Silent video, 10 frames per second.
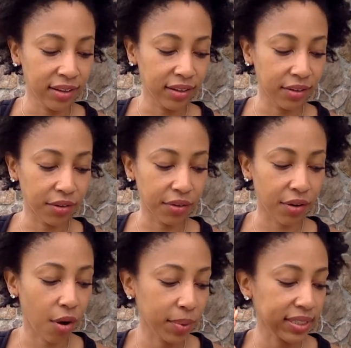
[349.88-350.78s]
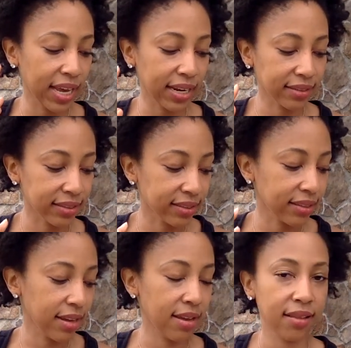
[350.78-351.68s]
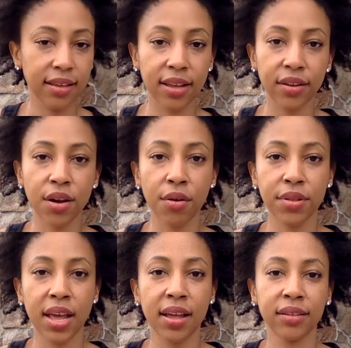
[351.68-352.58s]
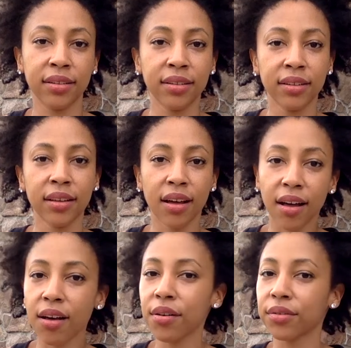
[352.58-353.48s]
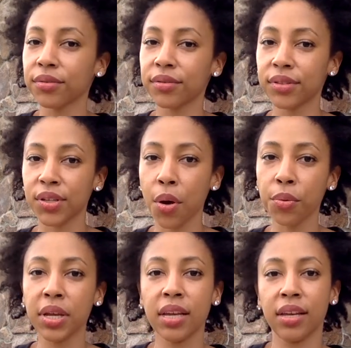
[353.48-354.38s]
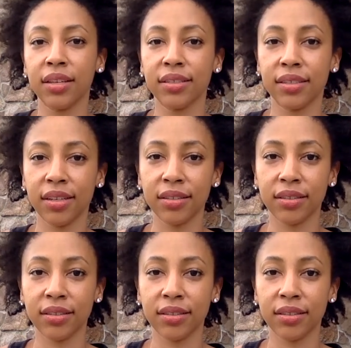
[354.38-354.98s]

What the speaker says: They're always getting to see, like, they know that, oh, Tony is